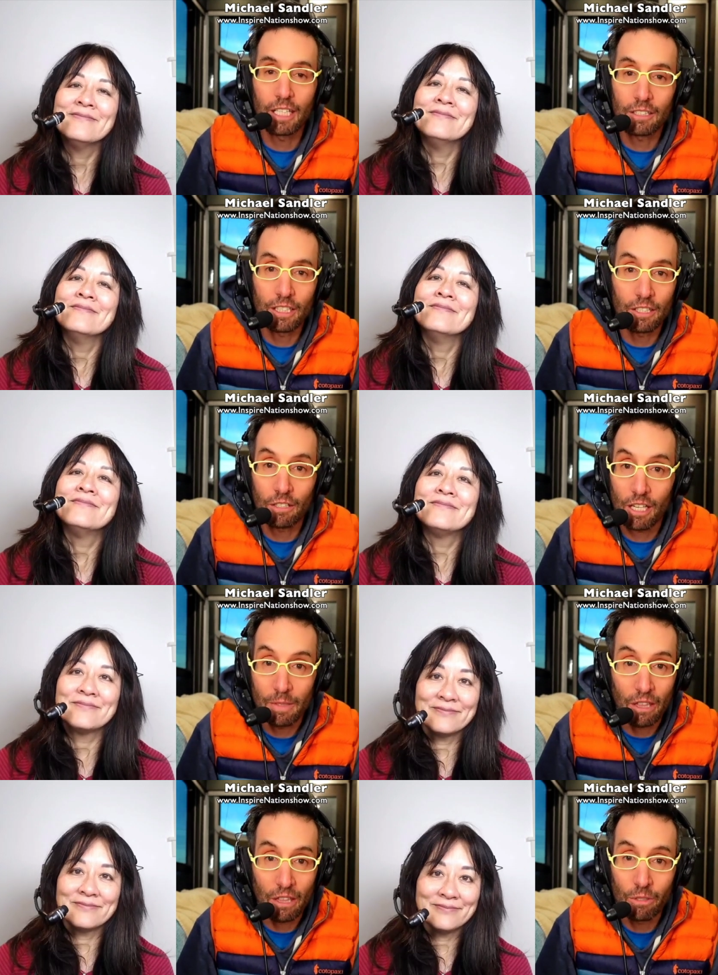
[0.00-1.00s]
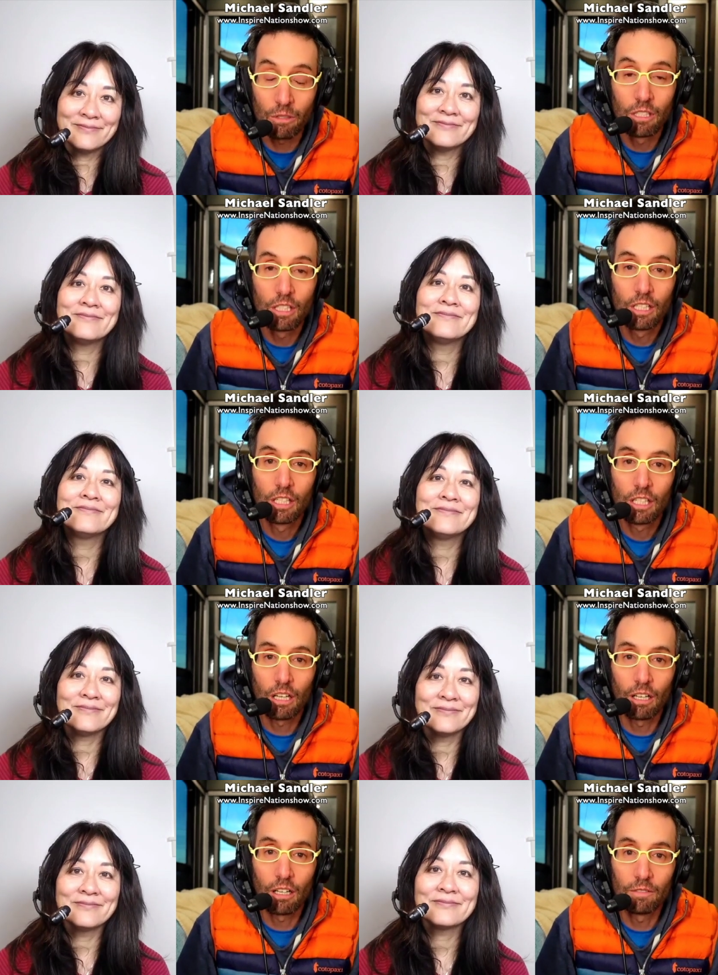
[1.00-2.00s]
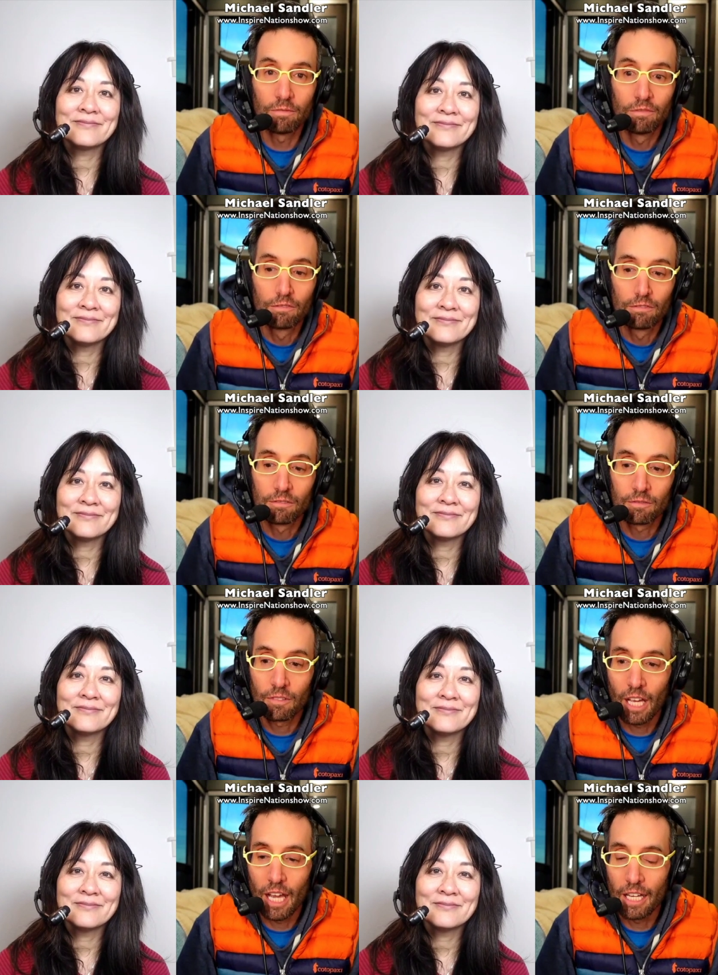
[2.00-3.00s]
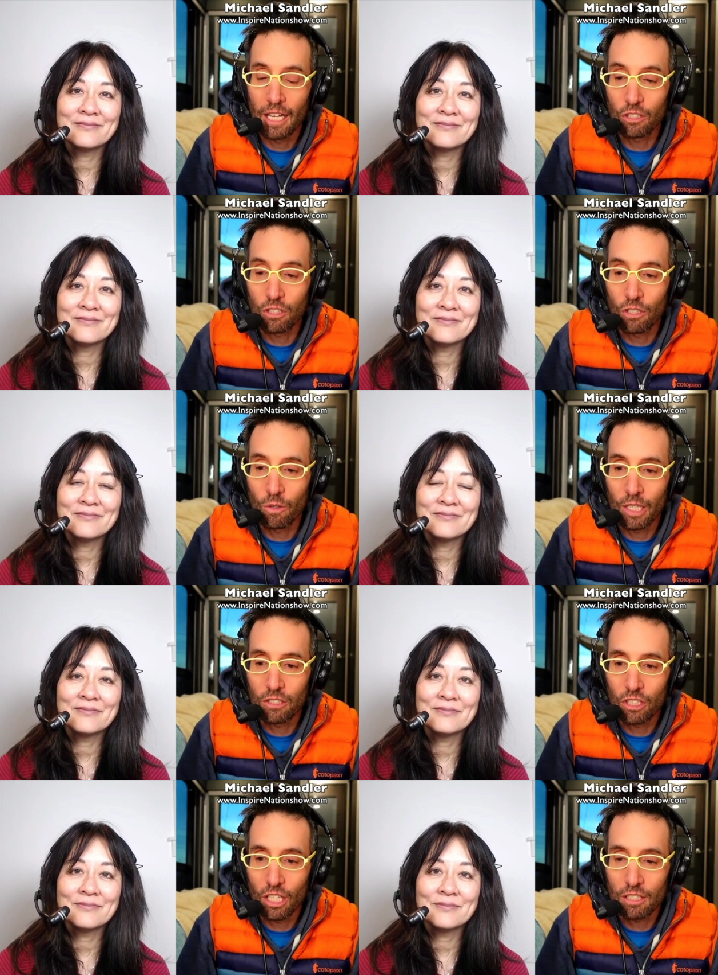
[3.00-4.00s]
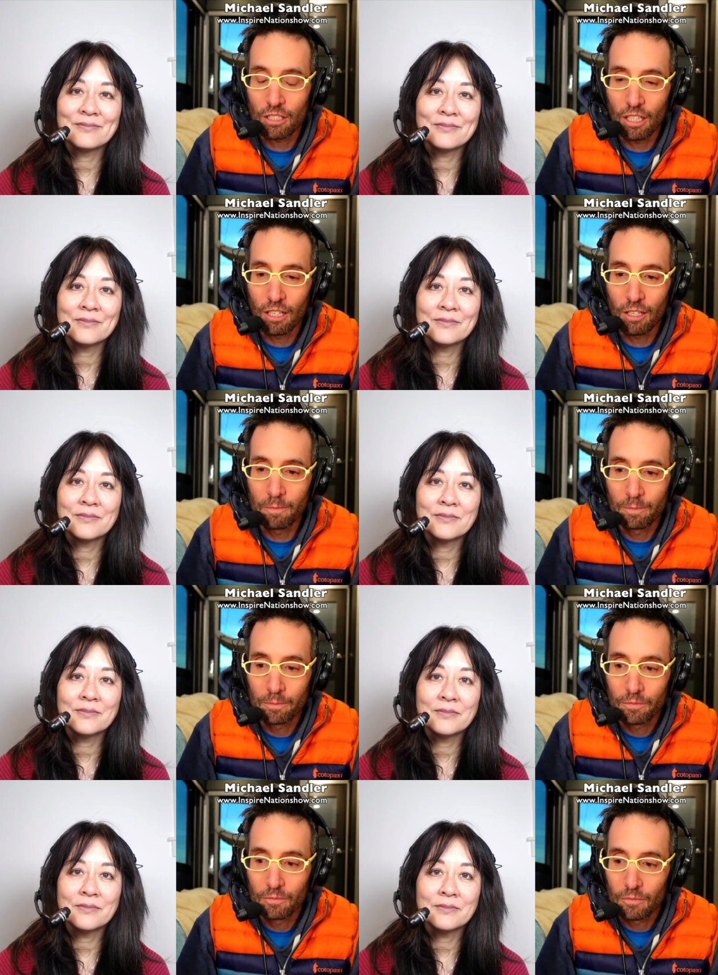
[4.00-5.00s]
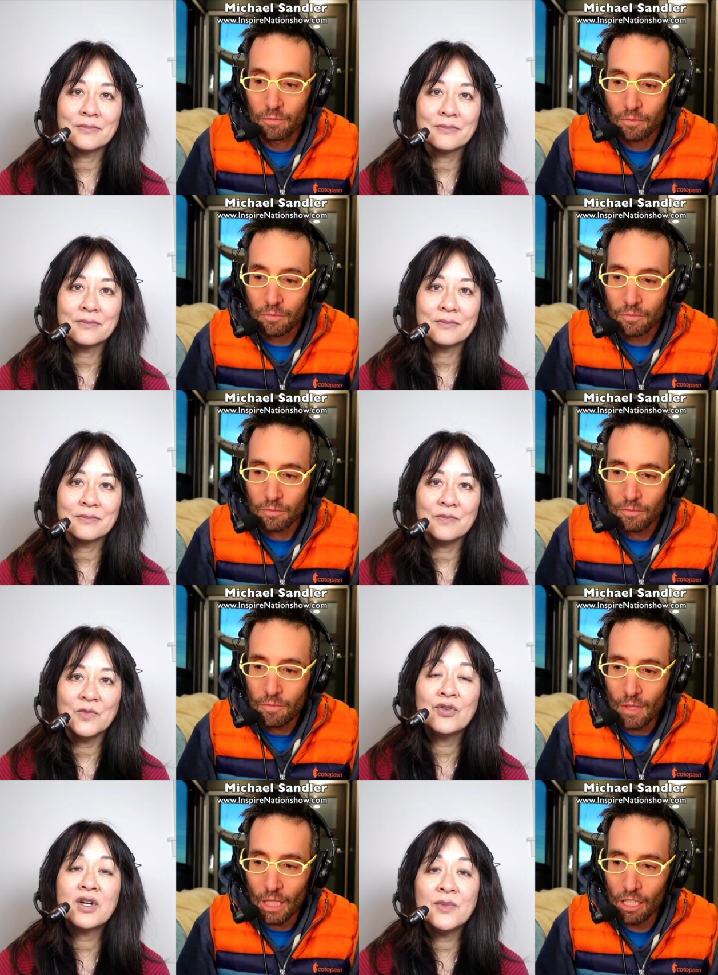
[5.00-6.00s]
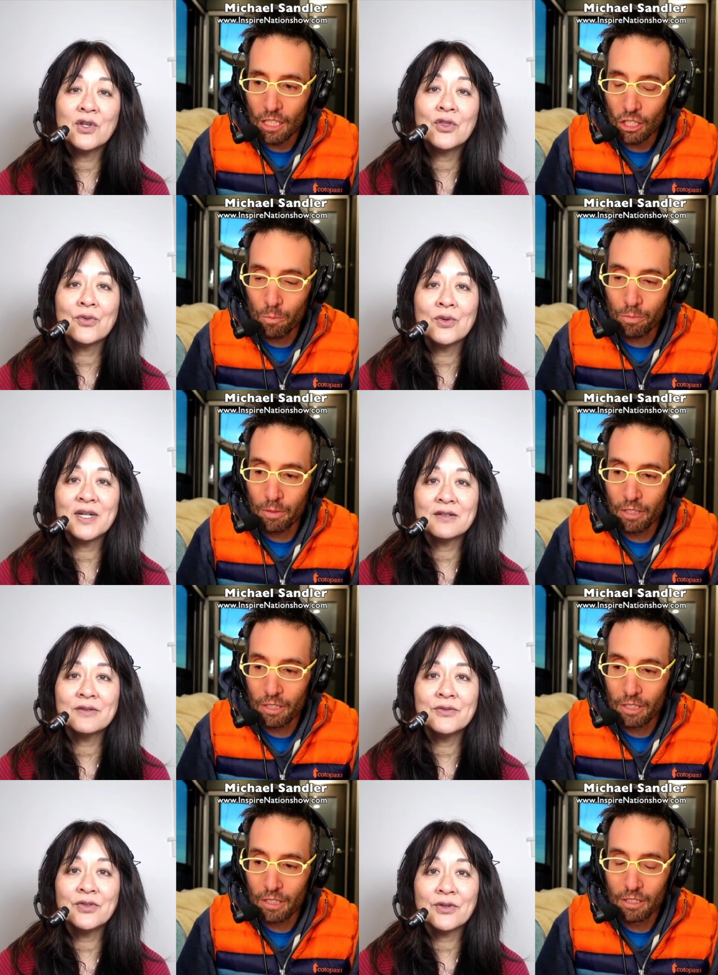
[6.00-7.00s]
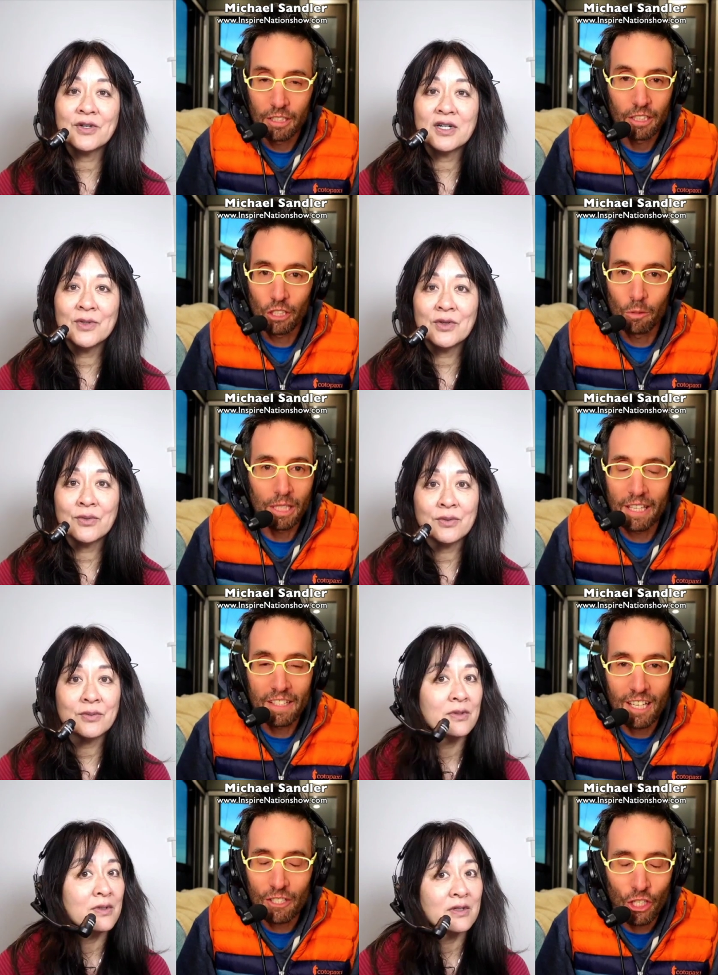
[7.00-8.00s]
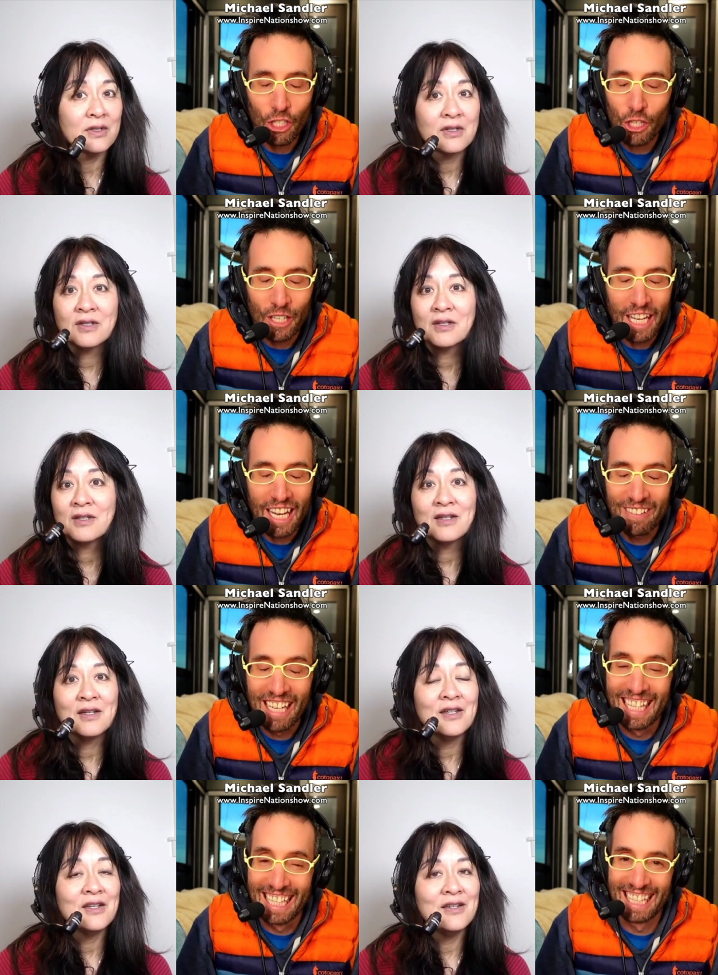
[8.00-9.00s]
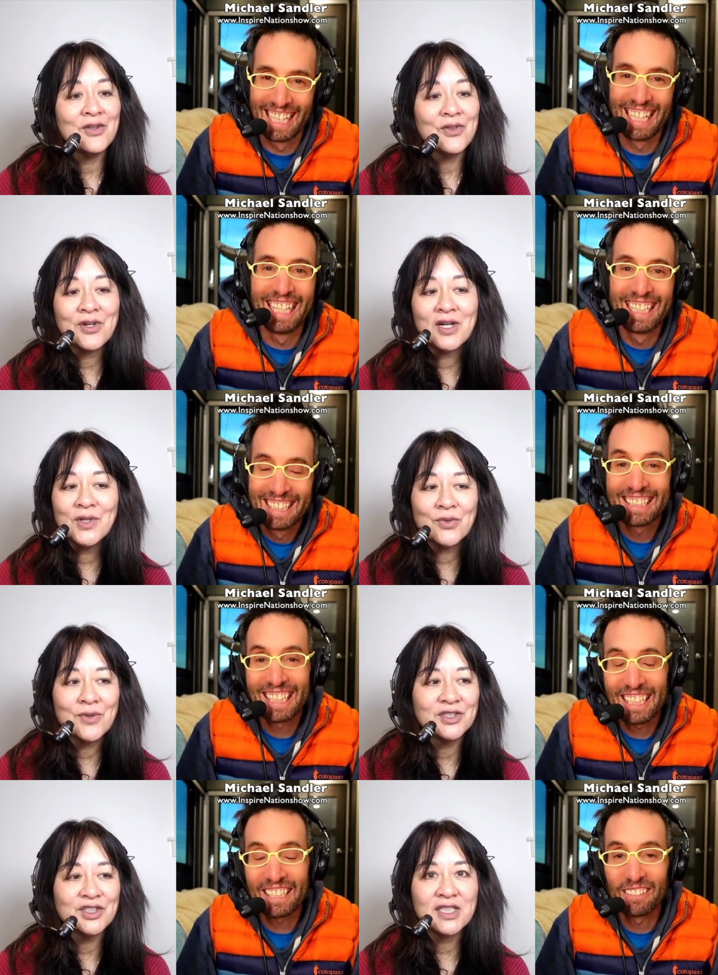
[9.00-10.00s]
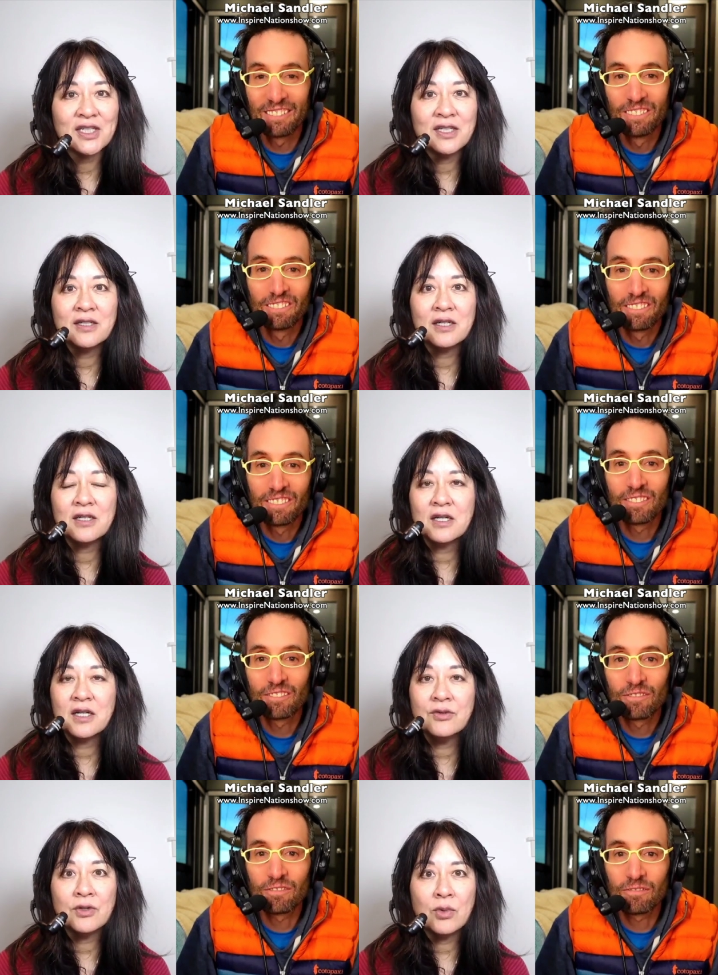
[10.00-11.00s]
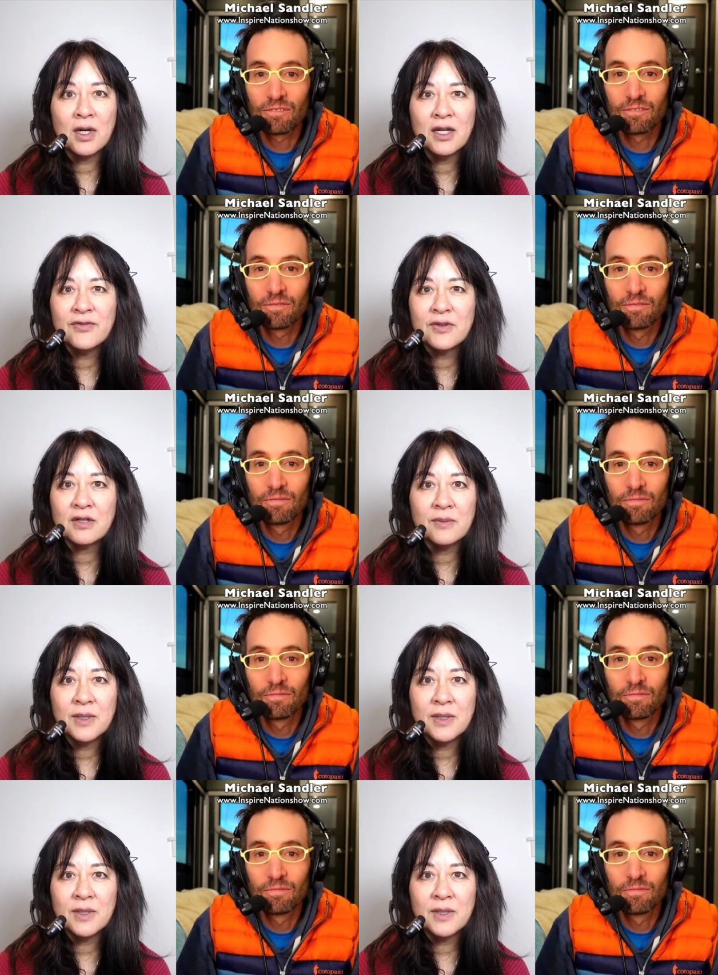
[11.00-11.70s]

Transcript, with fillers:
Speaker 1: says they're coming through. And so it's just they're
Speaker 2: coming
Speaker 1: through, Michael. They're coming through. You play the touch and go game.
Speaker 2: No, they're coming through. I don't know why even I